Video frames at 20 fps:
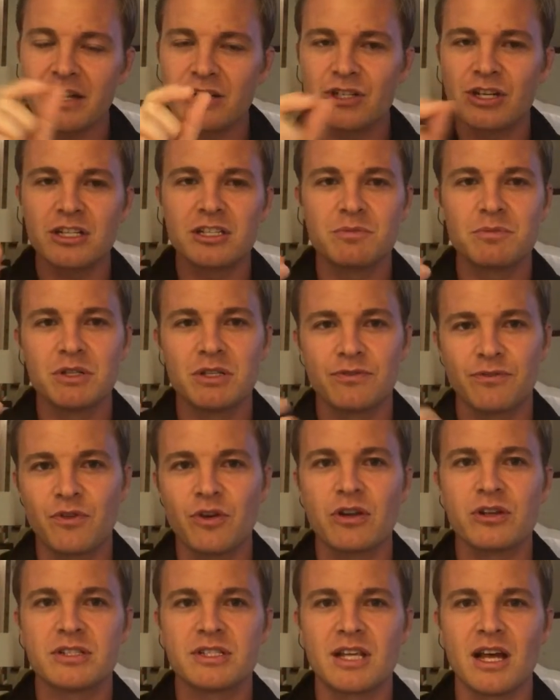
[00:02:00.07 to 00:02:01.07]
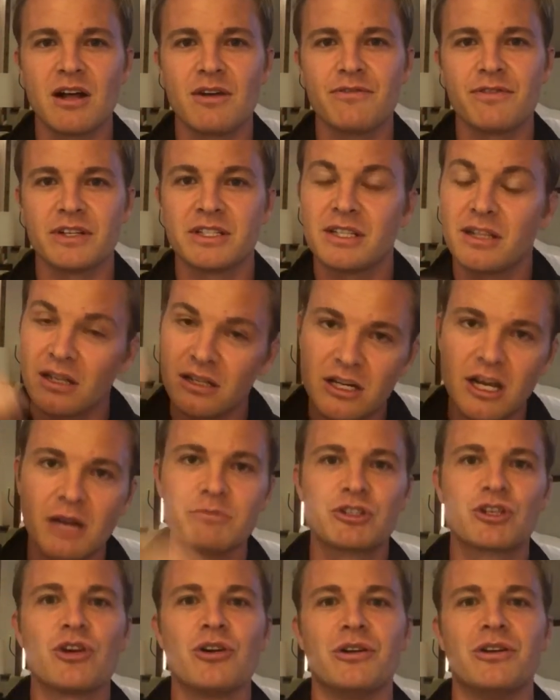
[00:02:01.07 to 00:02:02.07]
adjustments for yourself until it
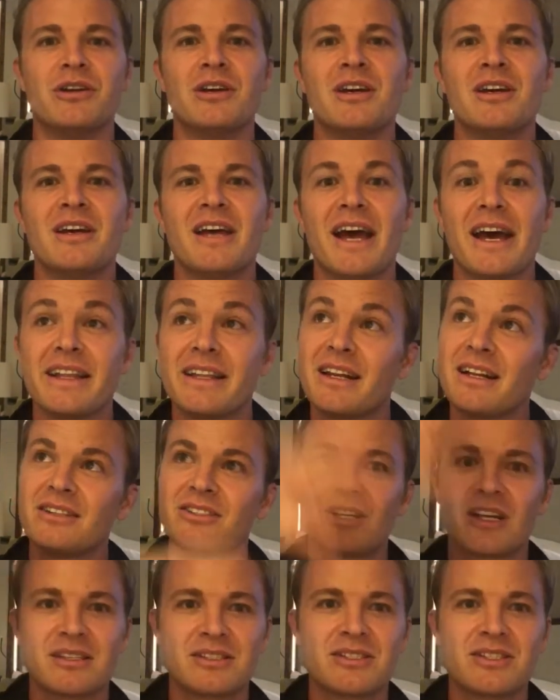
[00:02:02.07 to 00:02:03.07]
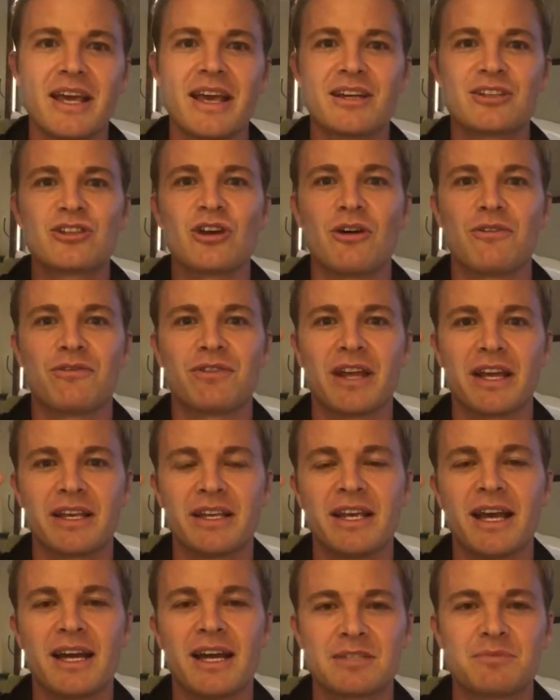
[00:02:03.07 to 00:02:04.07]
comes good. And then it just takes off like
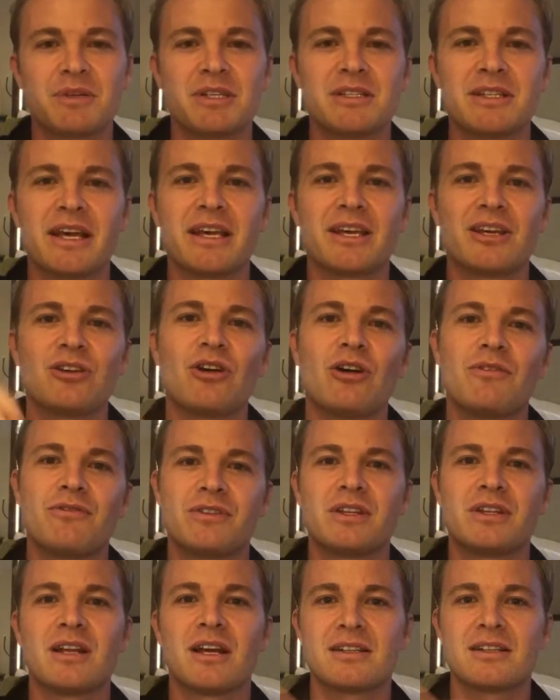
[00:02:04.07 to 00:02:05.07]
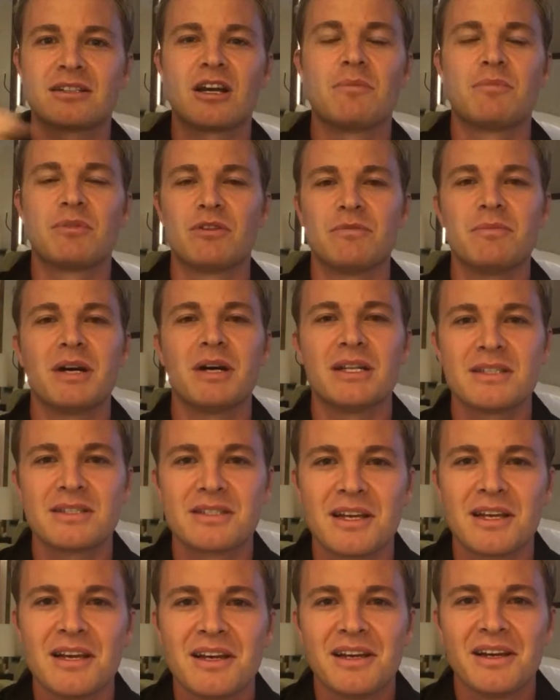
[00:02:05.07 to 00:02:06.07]
he has been taking off in the last couple of months,
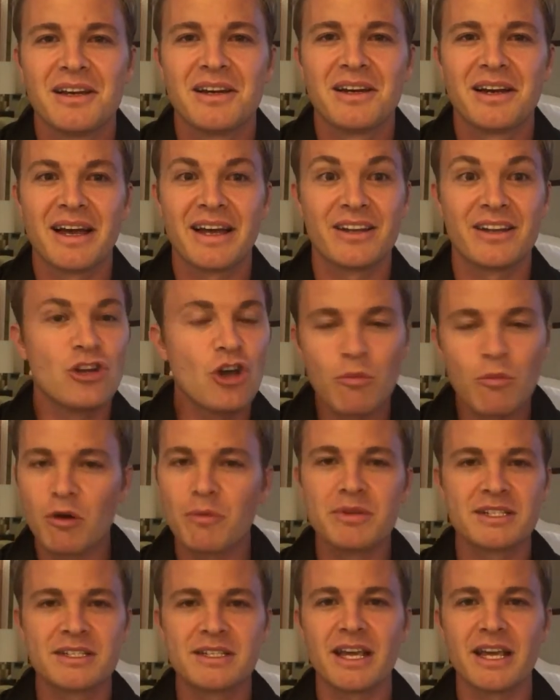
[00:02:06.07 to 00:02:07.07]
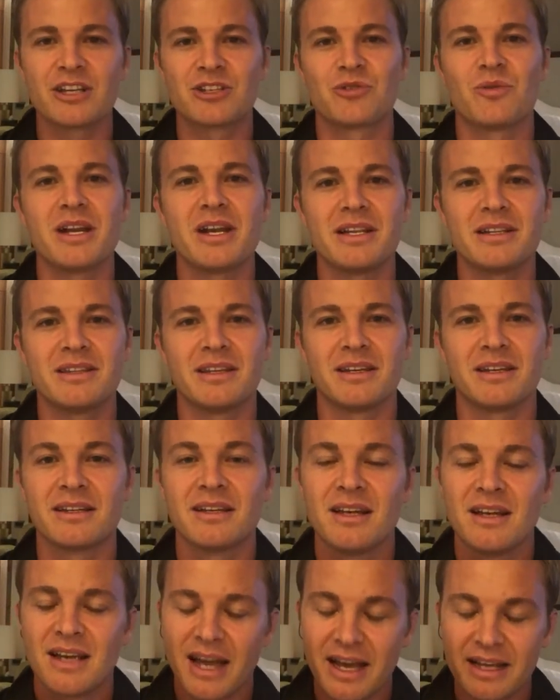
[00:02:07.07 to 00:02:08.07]
and no more mistakes or anything.
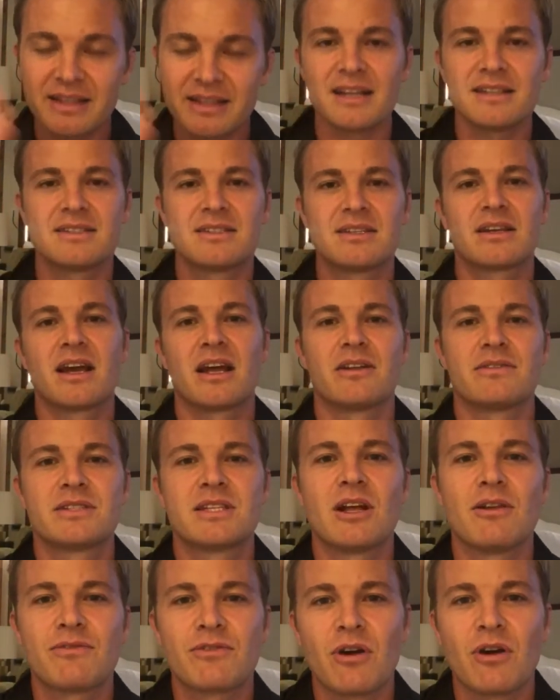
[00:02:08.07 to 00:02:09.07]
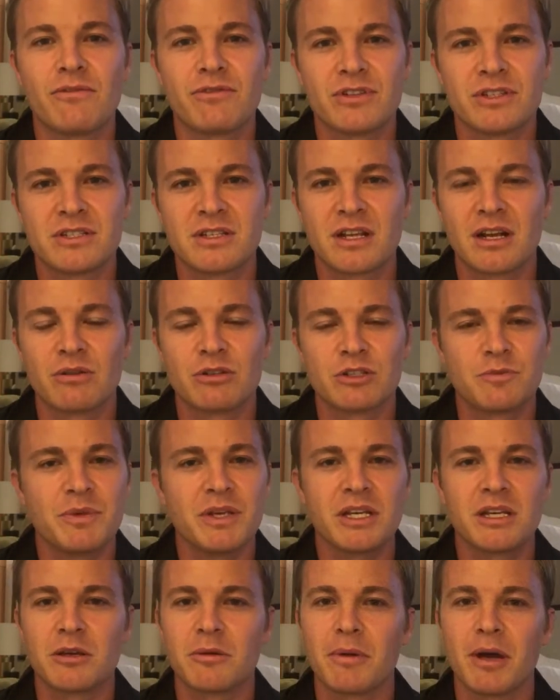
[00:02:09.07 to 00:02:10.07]
And that's the kind of self-confidence that I was
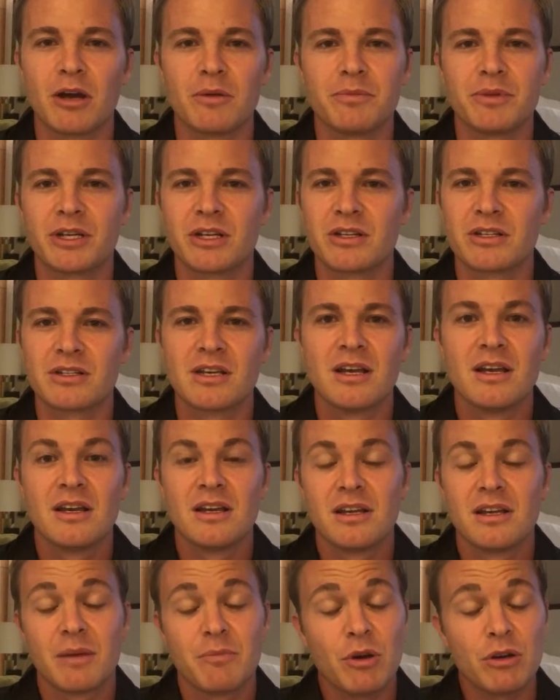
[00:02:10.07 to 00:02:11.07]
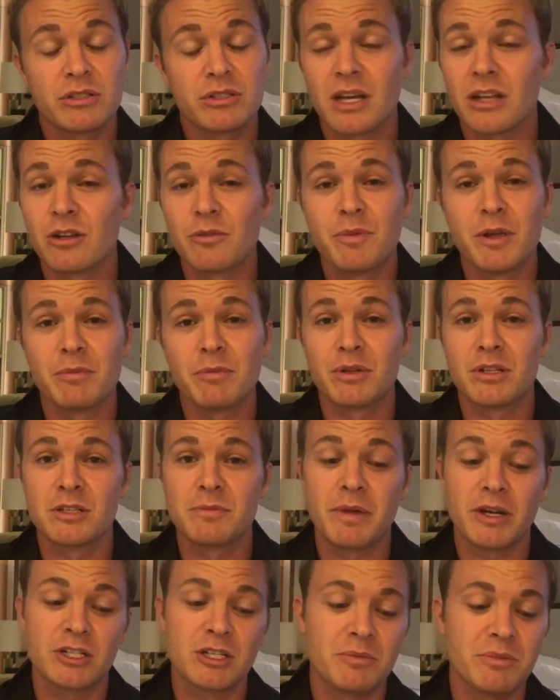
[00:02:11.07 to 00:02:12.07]
speaking about, because most other people,
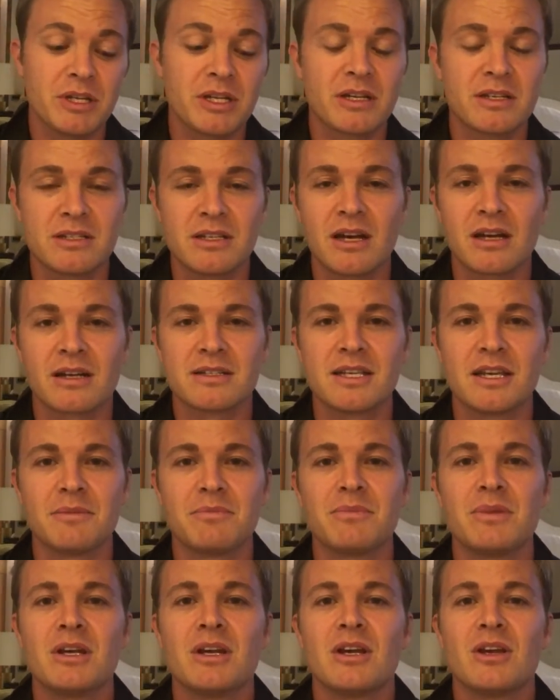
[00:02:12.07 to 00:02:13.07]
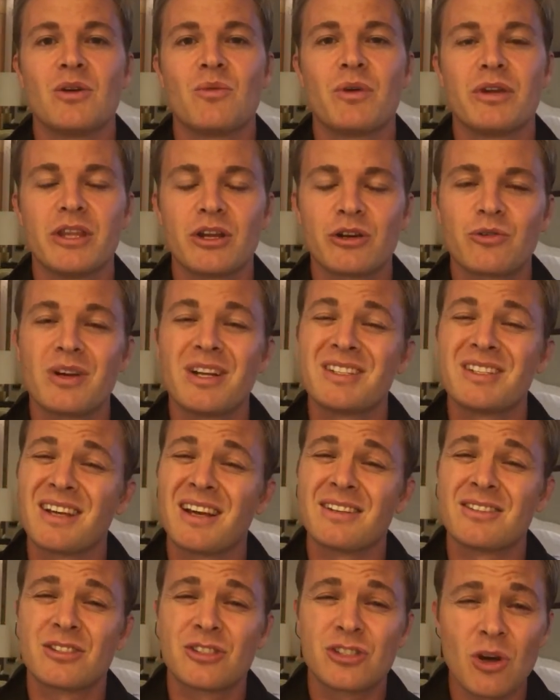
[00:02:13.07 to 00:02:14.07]
especially being as young as him, when they're
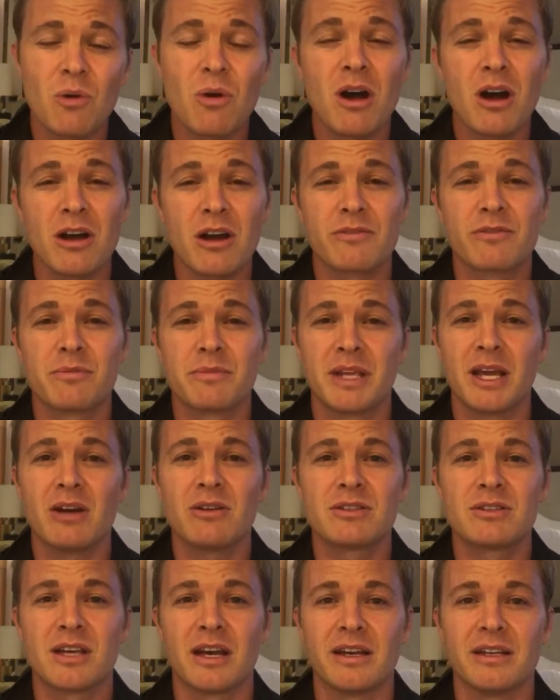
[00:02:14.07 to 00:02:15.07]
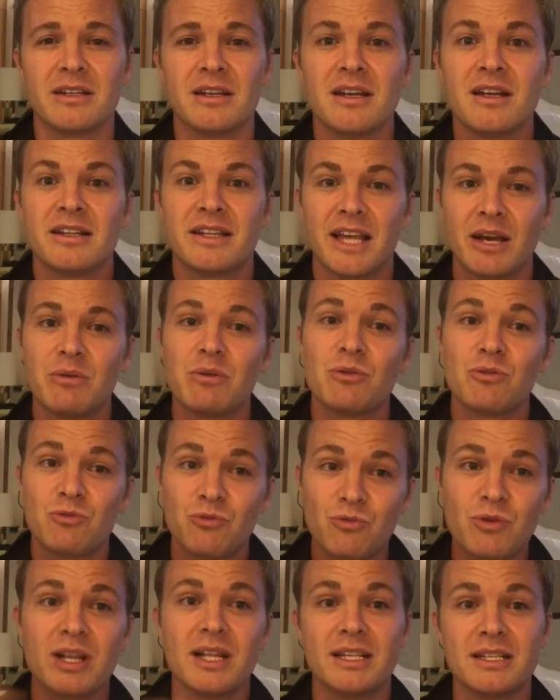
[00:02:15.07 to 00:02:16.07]
criticized so hard from the outside, they would
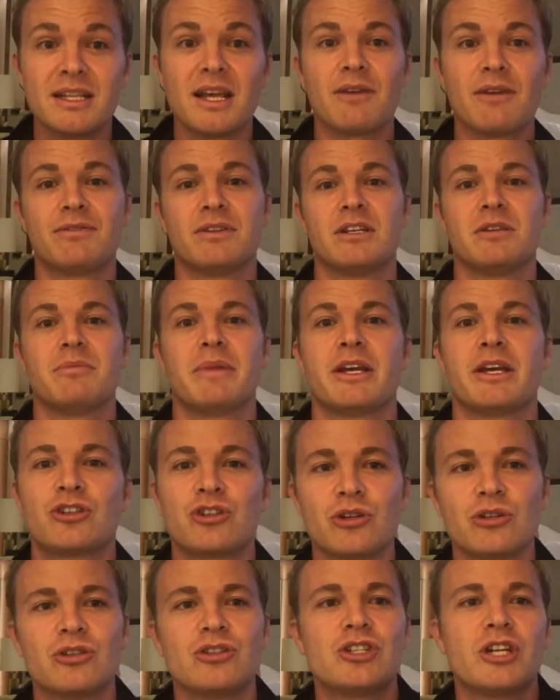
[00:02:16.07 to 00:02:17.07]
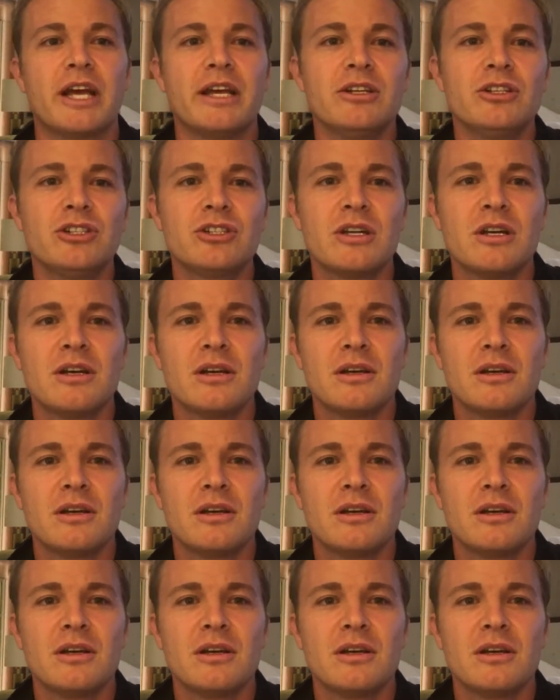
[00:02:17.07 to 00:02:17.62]
really definitely make sure to change.